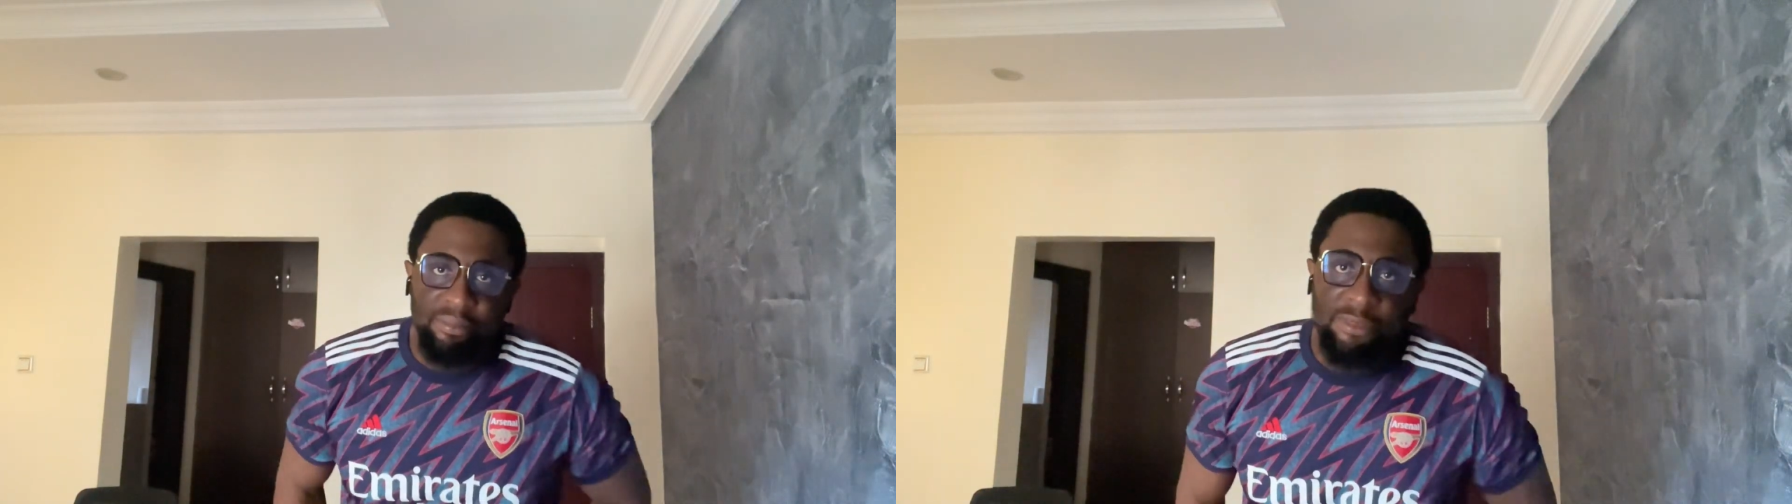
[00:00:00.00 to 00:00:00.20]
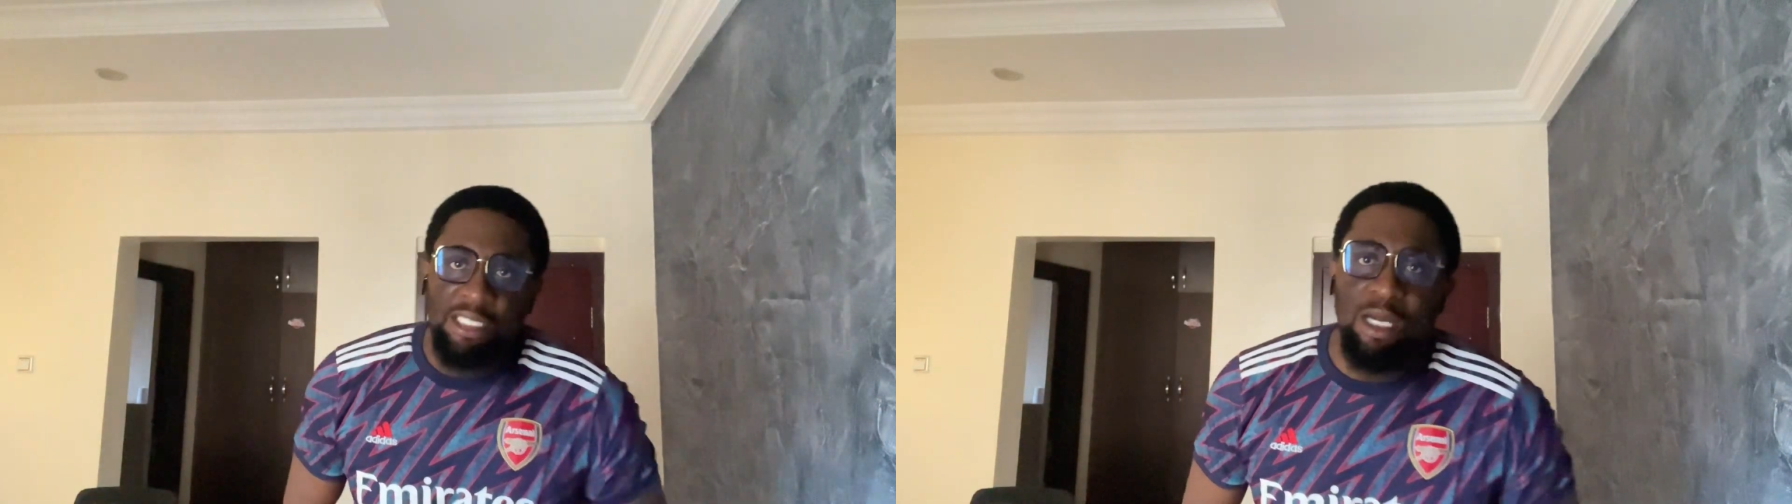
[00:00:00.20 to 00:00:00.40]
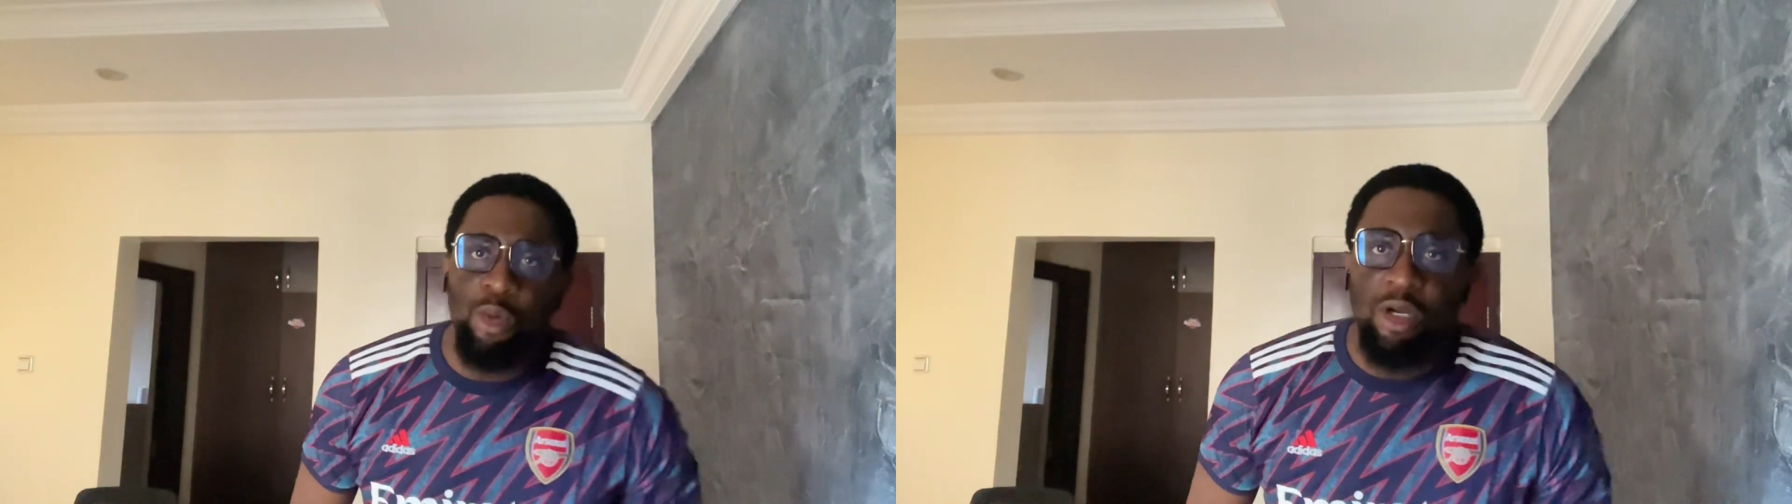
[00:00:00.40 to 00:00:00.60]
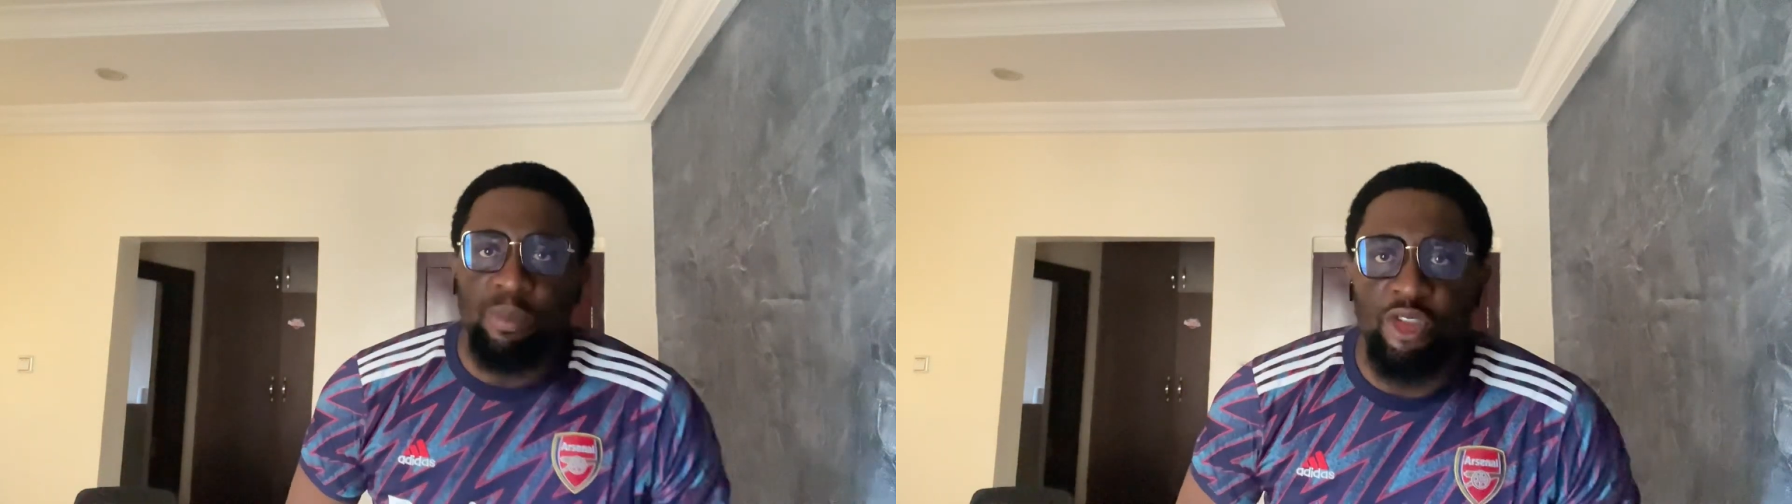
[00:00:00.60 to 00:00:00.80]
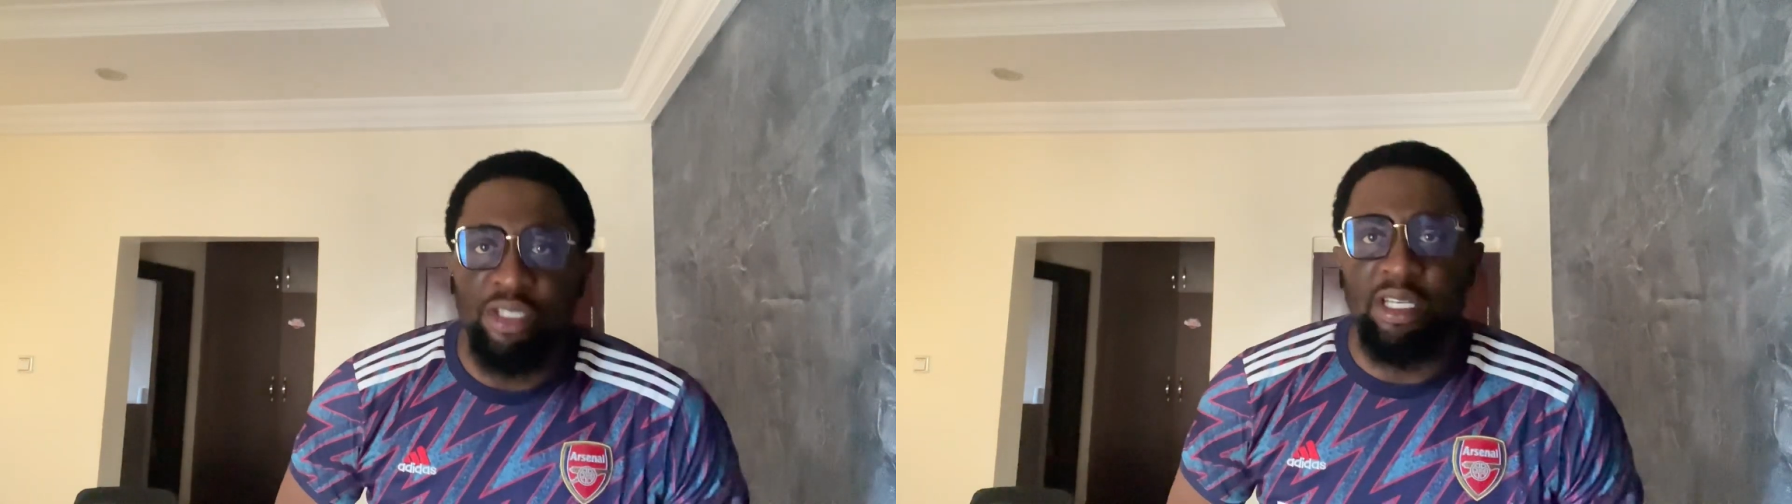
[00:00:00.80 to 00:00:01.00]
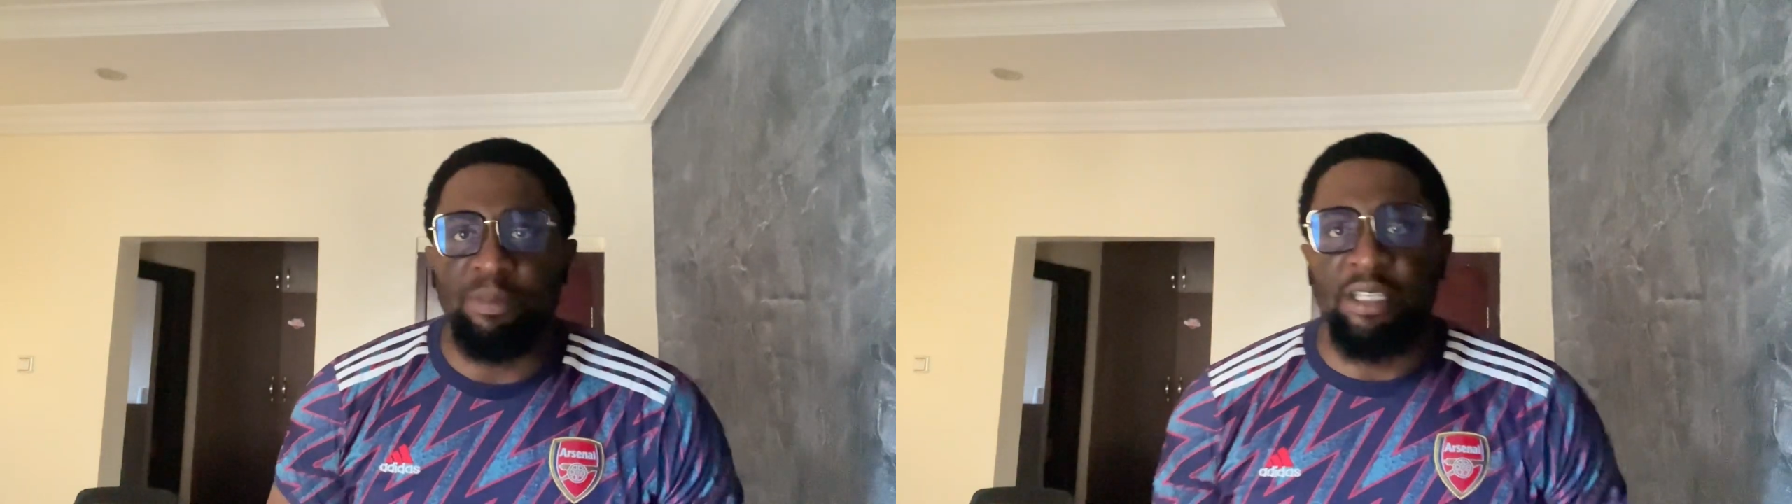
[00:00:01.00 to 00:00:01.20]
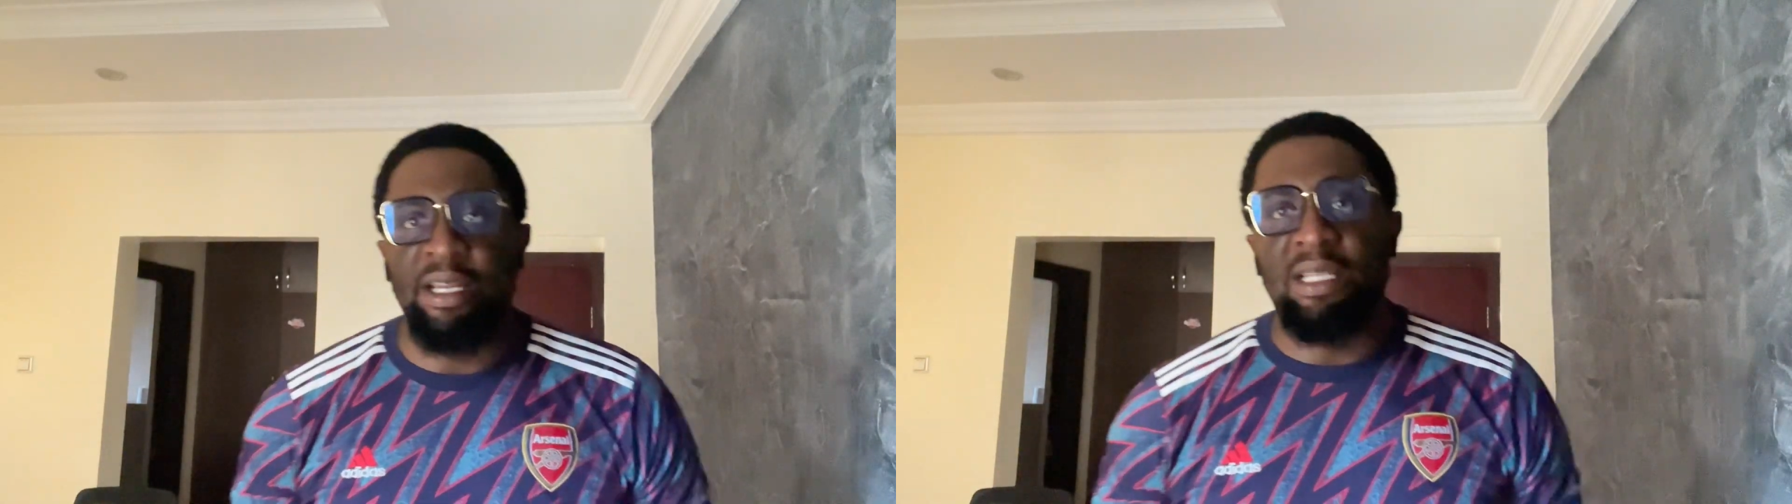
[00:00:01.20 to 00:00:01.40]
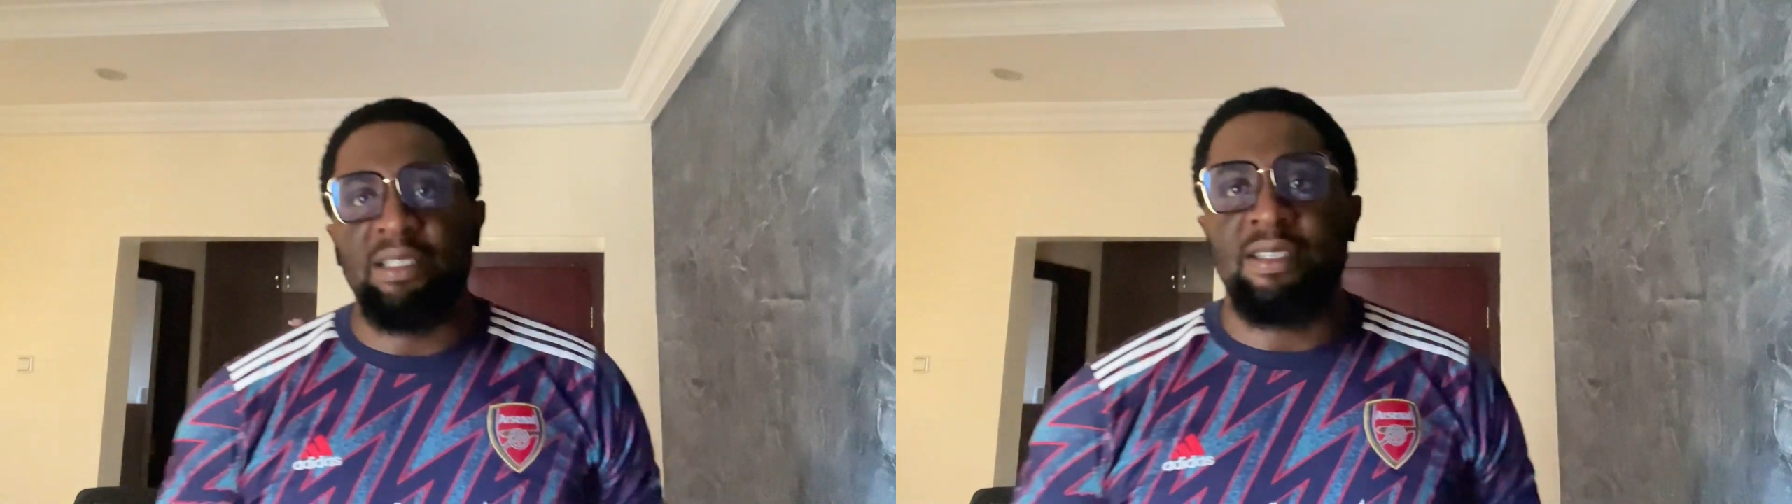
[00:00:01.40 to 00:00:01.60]
Yeah, welcome to In-Depth
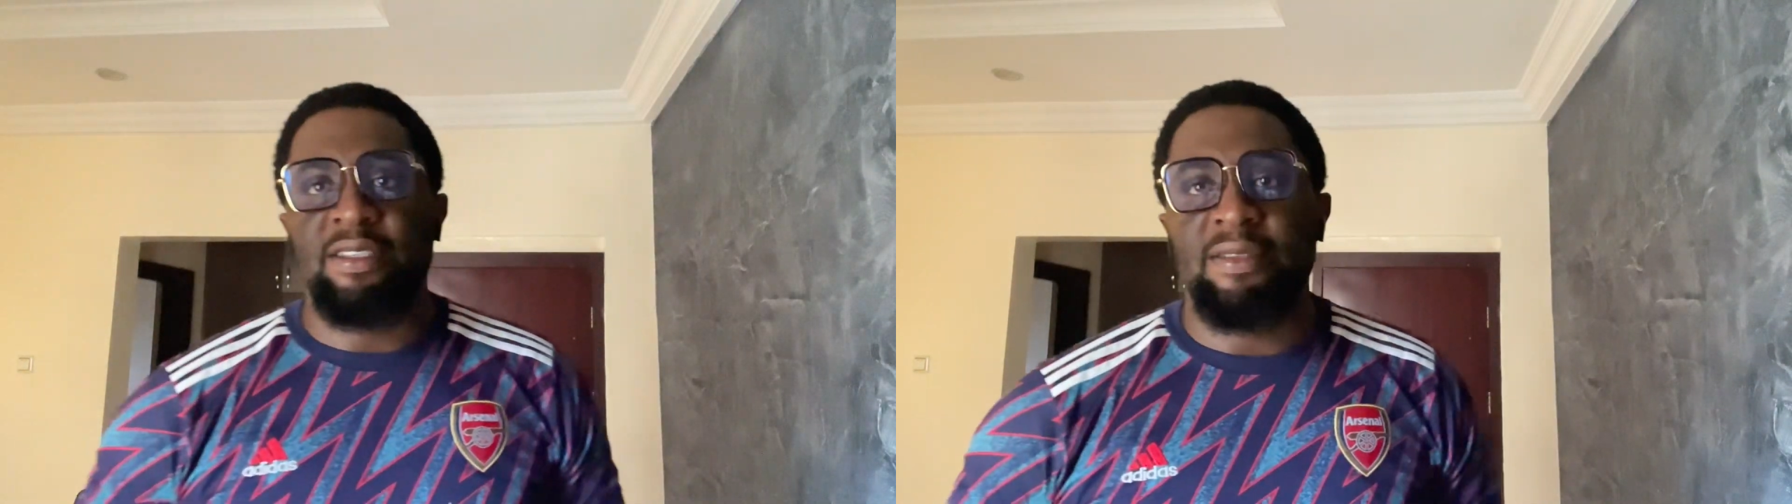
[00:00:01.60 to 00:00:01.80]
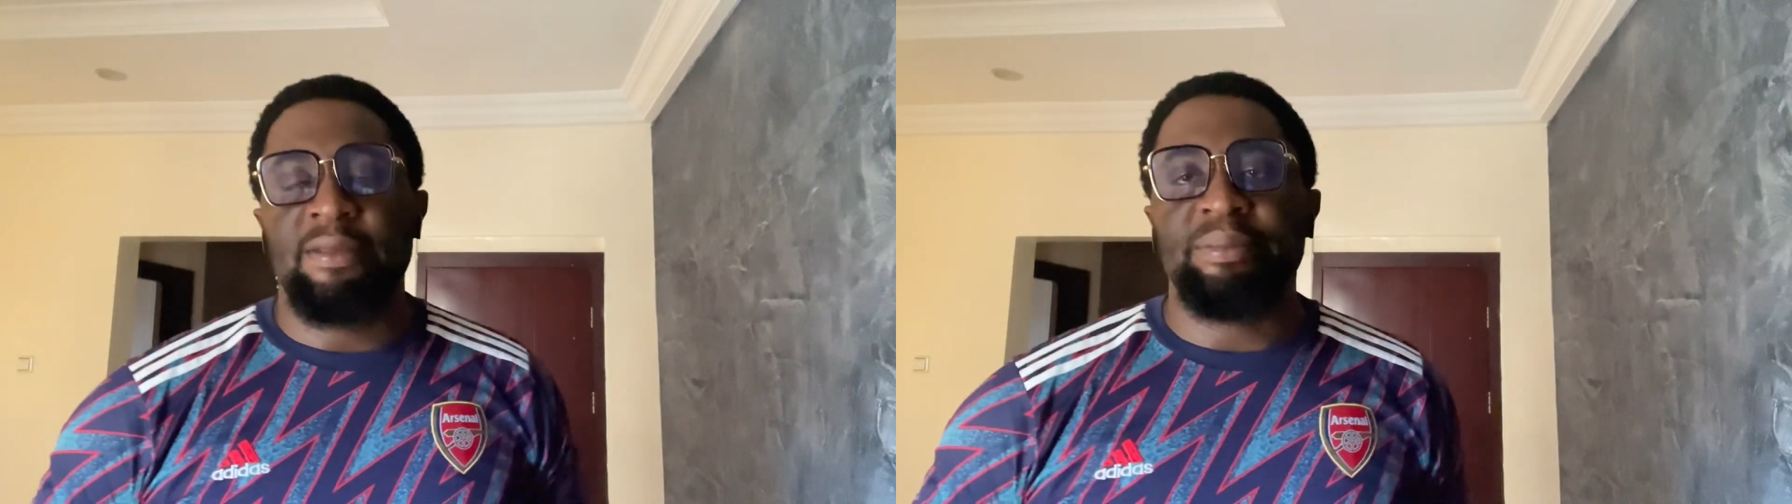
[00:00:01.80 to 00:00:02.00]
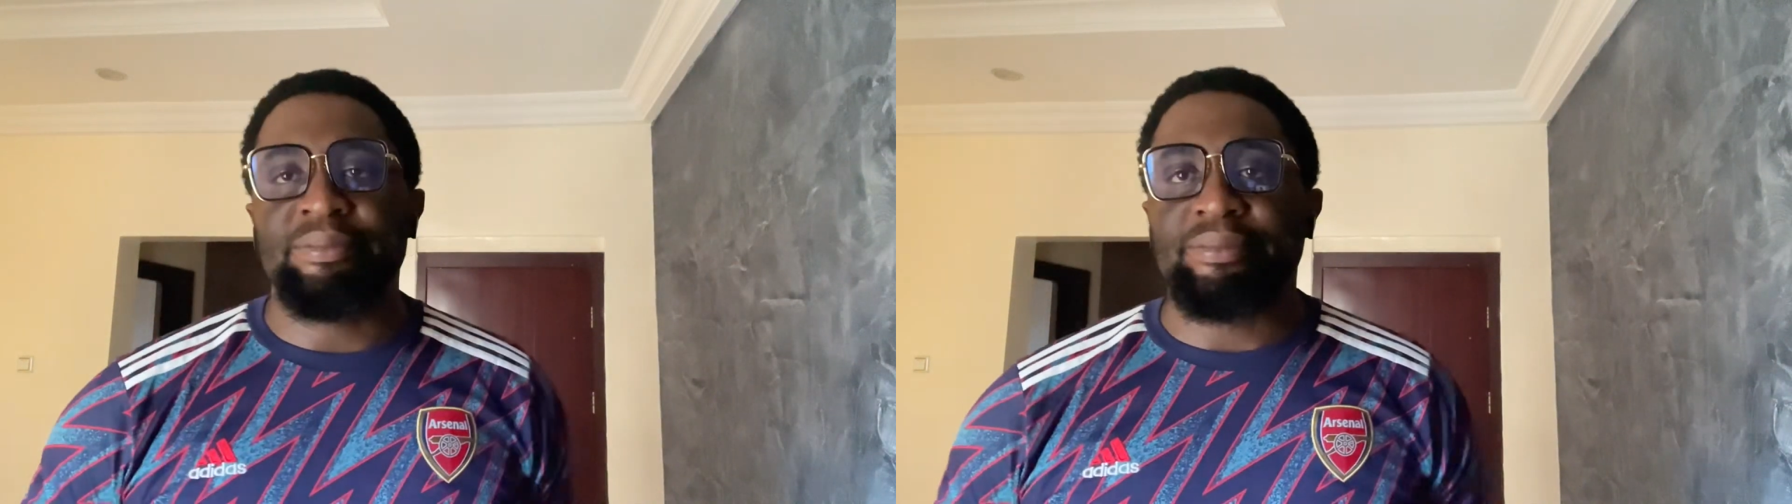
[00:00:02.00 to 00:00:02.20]
Analysis.